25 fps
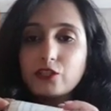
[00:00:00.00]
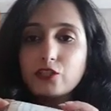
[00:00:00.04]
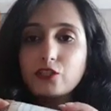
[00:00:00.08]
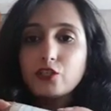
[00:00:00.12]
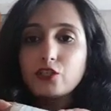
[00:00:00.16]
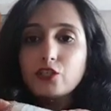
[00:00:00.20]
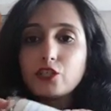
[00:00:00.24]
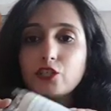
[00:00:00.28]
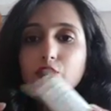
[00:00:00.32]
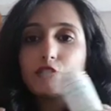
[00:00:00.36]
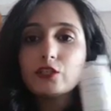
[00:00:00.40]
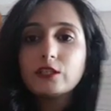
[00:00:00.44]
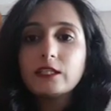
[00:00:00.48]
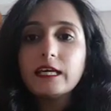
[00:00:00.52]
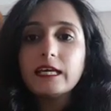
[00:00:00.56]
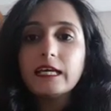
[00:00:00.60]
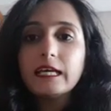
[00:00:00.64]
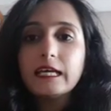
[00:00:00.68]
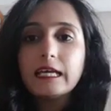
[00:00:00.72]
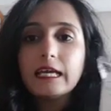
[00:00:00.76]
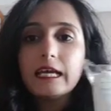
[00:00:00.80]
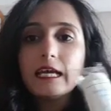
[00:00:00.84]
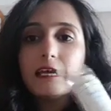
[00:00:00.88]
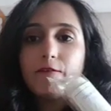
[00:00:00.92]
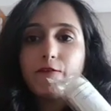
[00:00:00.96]
So do you
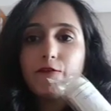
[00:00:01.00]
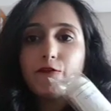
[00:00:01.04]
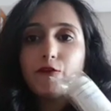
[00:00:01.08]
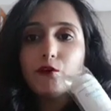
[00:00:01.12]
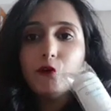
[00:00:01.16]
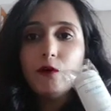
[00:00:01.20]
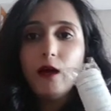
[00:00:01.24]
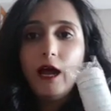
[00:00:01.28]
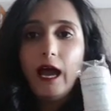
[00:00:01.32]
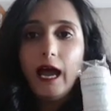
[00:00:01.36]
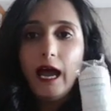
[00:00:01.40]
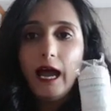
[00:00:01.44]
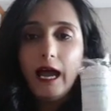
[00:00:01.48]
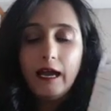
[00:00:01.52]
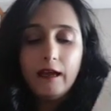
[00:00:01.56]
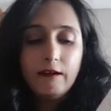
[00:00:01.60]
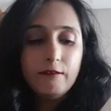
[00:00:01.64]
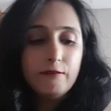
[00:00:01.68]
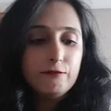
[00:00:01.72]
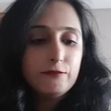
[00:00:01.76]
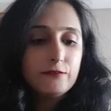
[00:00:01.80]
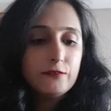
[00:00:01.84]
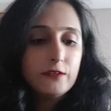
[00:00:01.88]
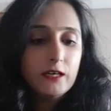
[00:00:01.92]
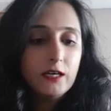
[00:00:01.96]
think if you
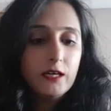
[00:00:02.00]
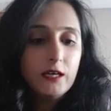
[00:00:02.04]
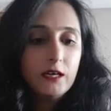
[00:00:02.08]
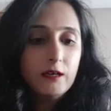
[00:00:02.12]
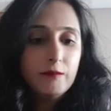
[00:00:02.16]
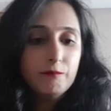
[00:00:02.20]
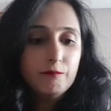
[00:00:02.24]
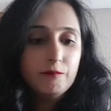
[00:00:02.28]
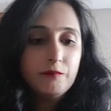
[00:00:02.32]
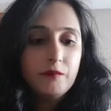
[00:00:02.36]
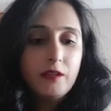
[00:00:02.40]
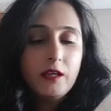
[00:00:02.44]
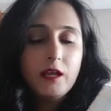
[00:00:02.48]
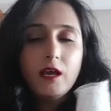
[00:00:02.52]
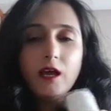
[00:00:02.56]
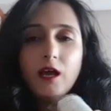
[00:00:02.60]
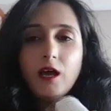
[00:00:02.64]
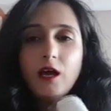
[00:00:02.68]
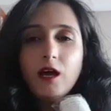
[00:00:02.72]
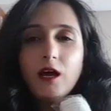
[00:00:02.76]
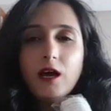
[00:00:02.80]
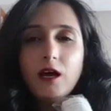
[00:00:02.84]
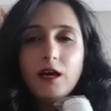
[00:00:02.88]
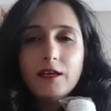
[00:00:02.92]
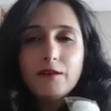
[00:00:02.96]
have
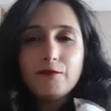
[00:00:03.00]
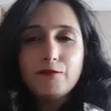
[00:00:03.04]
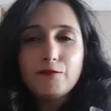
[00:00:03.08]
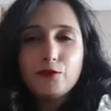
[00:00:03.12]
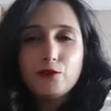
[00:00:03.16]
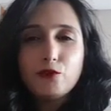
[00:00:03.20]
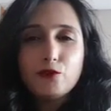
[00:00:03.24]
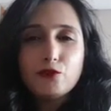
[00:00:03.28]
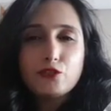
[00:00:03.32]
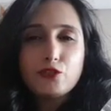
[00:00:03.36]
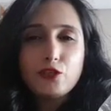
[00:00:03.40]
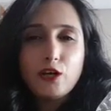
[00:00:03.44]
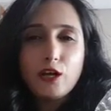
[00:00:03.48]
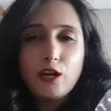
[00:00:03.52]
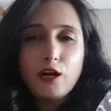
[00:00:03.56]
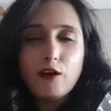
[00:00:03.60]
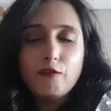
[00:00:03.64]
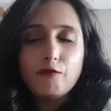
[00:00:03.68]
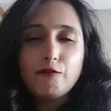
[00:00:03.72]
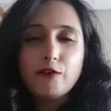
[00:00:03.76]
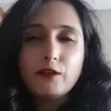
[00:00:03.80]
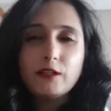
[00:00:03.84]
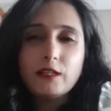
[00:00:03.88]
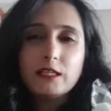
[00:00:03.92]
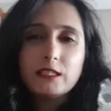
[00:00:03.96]
if you sort
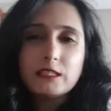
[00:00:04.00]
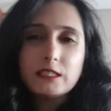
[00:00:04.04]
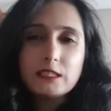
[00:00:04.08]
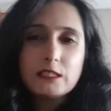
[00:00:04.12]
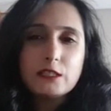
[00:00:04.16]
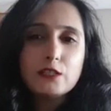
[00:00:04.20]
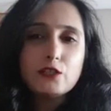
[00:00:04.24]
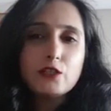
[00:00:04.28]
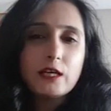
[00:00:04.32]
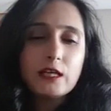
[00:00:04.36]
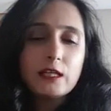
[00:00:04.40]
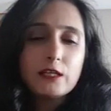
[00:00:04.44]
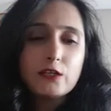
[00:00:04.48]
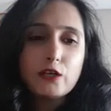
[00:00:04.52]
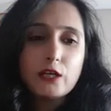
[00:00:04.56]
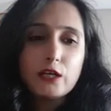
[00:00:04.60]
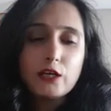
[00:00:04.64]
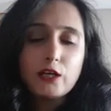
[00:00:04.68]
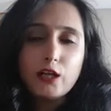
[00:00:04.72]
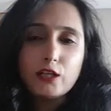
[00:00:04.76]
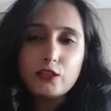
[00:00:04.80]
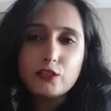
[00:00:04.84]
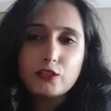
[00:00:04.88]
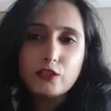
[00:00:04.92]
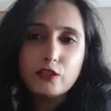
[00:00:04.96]
of you
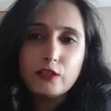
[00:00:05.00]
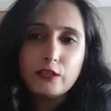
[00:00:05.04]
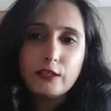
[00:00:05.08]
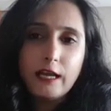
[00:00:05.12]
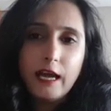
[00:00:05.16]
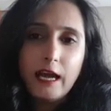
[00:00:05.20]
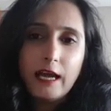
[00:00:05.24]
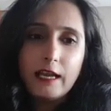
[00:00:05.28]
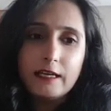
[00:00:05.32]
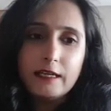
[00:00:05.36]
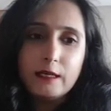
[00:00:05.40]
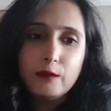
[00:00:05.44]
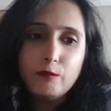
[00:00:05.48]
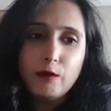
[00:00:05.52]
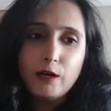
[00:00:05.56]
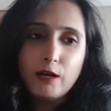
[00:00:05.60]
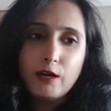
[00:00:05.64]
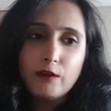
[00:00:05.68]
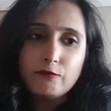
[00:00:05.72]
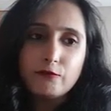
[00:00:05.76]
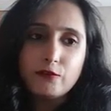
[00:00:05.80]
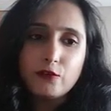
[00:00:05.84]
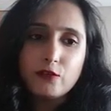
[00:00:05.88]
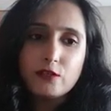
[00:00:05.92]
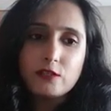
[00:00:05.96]
can also carry one
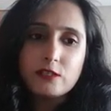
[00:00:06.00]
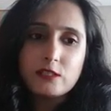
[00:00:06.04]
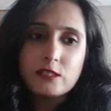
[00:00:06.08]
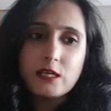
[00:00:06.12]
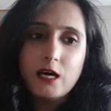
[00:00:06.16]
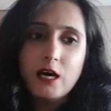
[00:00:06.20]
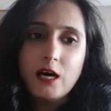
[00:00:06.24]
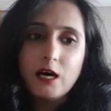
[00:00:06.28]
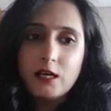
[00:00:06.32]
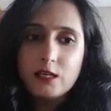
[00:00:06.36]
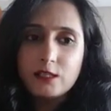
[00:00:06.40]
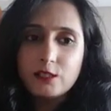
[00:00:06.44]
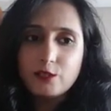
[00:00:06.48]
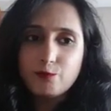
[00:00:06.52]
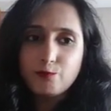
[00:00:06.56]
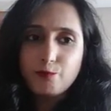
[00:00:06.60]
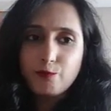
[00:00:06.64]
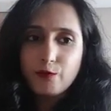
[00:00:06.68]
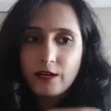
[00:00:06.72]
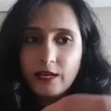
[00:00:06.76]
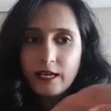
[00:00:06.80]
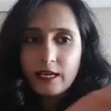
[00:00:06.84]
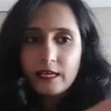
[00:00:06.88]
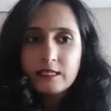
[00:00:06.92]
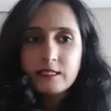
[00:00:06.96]
of those
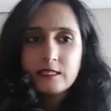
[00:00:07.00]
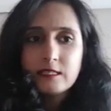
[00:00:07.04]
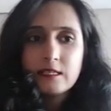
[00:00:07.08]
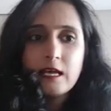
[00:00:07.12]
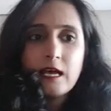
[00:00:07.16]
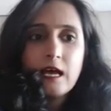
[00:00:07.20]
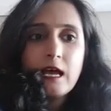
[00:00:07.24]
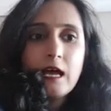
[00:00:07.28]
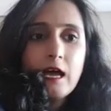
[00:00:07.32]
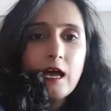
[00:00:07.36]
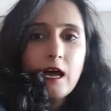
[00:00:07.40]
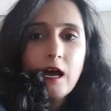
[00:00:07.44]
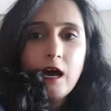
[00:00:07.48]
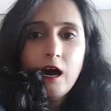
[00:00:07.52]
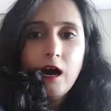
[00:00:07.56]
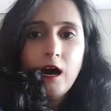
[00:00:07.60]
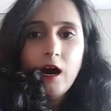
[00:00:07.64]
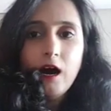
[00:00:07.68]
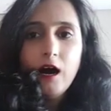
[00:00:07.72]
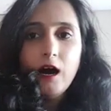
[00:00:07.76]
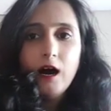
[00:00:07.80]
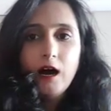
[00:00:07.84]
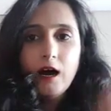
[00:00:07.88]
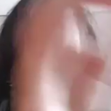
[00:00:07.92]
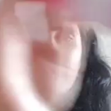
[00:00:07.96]
sprays
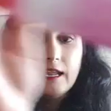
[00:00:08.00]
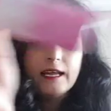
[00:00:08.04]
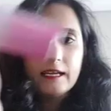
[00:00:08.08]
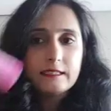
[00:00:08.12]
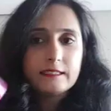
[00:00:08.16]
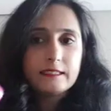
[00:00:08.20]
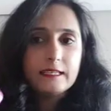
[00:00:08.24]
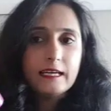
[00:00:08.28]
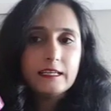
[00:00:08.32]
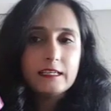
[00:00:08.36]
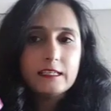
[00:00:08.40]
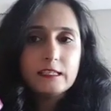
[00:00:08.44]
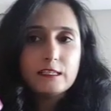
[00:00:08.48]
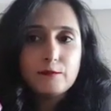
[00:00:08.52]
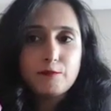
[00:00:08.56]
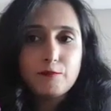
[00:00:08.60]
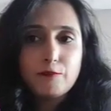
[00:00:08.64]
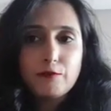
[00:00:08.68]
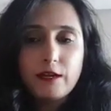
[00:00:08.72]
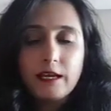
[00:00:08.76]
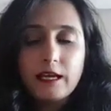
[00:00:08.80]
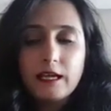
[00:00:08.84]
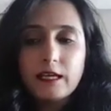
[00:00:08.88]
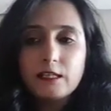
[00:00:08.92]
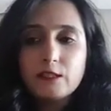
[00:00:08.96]
like tongue
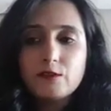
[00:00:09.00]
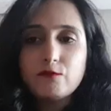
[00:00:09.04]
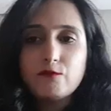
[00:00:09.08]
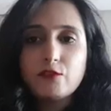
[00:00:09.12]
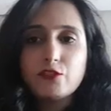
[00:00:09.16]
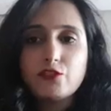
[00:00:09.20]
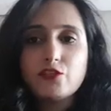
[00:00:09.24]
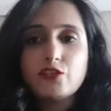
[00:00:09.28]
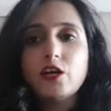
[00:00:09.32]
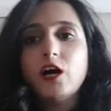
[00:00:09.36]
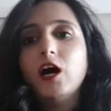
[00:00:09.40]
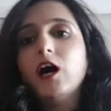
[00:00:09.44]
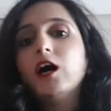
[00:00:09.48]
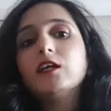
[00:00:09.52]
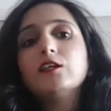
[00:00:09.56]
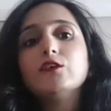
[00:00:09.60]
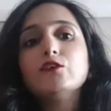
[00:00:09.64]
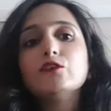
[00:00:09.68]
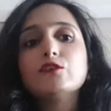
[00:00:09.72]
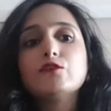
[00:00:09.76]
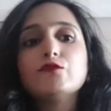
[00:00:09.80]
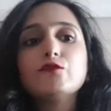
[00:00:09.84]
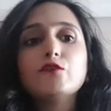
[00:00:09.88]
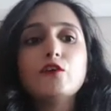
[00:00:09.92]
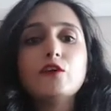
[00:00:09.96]
sprays, which are
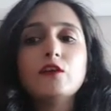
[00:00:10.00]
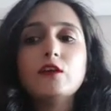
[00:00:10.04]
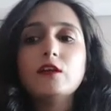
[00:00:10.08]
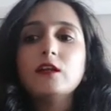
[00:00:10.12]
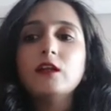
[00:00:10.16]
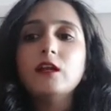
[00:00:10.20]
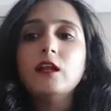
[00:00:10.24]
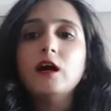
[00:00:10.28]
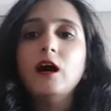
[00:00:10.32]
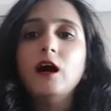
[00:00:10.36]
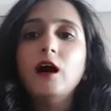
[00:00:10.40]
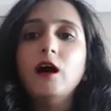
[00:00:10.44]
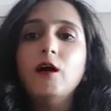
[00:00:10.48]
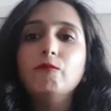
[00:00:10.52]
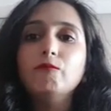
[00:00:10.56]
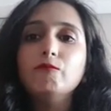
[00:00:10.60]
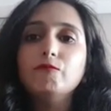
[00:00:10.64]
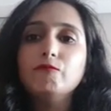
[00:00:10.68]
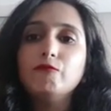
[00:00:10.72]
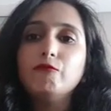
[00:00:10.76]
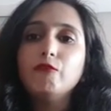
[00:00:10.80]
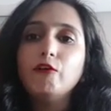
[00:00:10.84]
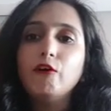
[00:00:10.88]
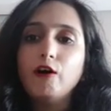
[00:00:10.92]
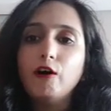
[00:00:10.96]
useful
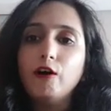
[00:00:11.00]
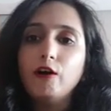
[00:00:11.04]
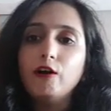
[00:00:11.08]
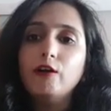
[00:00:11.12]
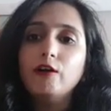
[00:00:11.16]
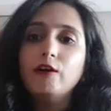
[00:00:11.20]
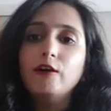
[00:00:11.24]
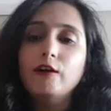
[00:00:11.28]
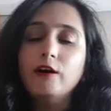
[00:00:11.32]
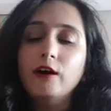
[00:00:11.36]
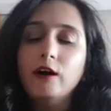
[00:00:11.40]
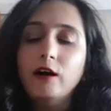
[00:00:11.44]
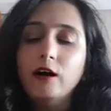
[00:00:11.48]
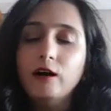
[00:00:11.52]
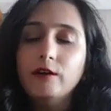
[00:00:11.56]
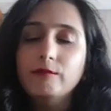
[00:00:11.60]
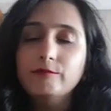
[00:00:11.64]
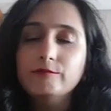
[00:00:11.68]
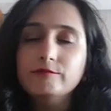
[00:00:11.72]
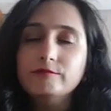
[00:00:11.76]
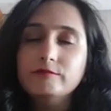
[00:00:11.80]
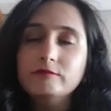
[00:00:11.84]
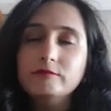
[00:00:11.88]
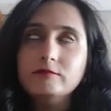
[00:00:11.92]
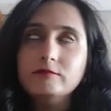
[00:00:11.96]
for